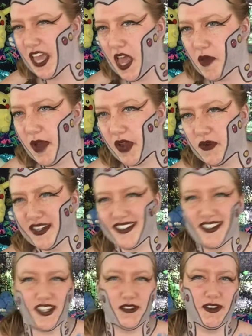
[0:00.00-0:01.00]
might want to
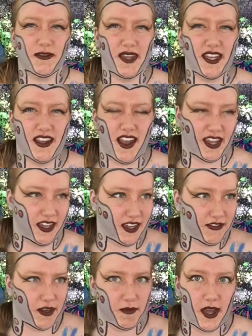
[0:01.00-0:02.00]
stick with me, I can
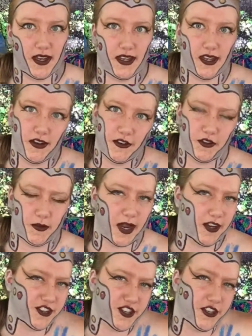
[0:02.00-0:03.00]
give you money and
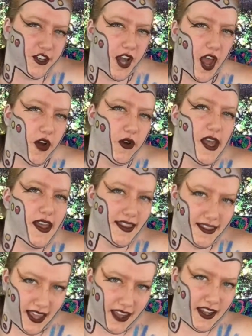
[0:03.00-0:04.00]
information, you know,
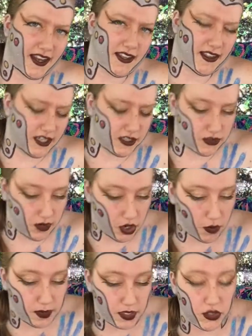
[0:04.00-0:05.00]
that kind of thing. So I
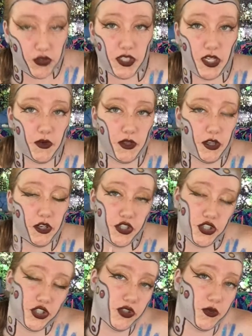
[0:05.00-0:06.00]
hope they do stick with her, because
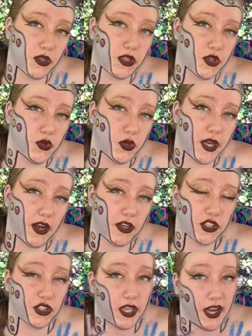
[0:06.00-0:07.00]
she's a really cool
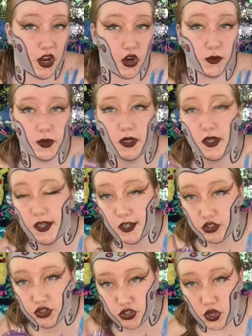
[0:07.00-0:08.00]
character that I hope
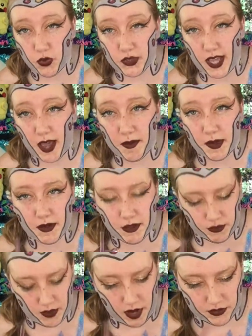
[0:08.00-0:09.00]
shows up
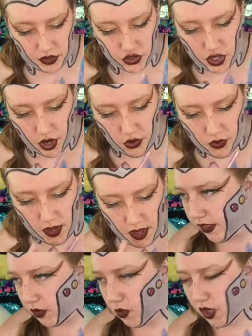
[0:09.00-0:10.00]
throughout the show.
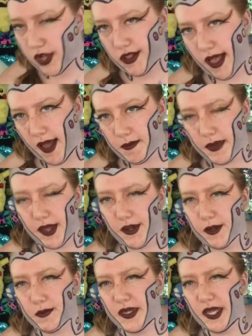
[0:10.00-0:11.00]
They work a lot
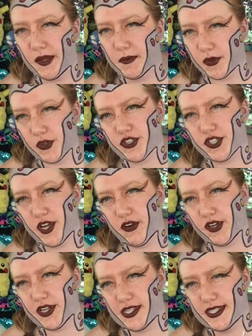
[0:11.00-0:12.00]
better being
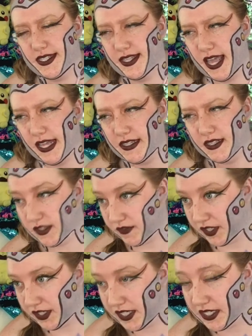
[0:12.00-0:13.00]
mercenaries than
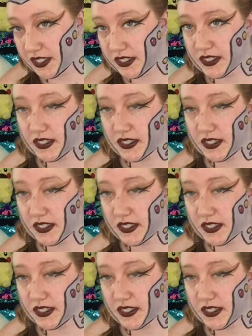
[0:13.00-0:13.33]
civilians,